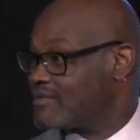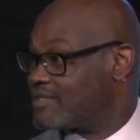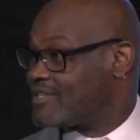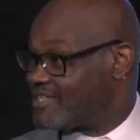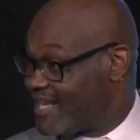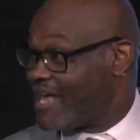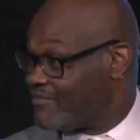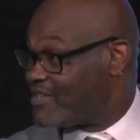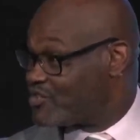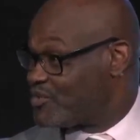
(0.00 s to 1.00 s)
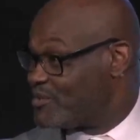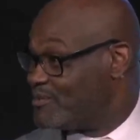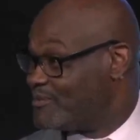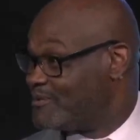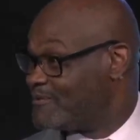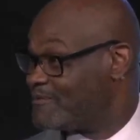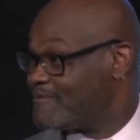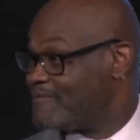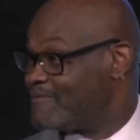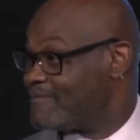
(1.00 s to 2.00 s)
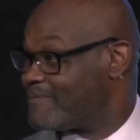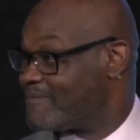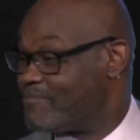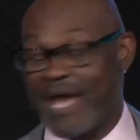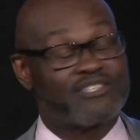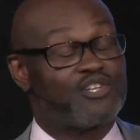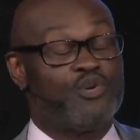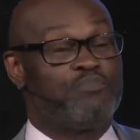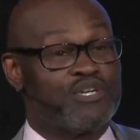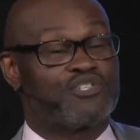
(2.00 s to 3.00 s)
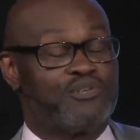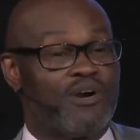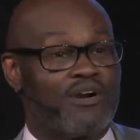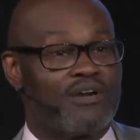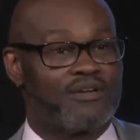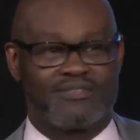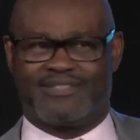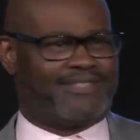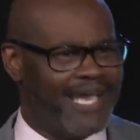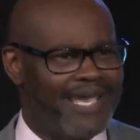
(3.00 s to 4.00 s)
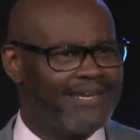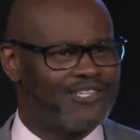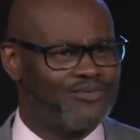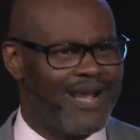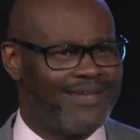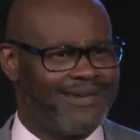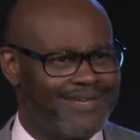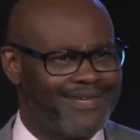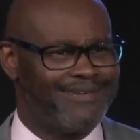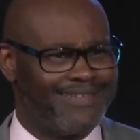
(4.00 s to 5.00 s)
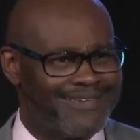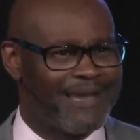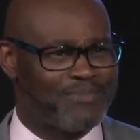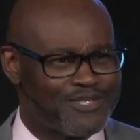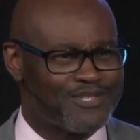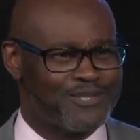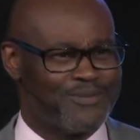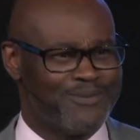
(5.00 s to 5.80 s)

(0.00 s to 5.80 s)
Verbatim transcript: Because a lot of it is true. Pastor, you pushed too hard. Dang, that's right. I did, didn't I? I pushed you.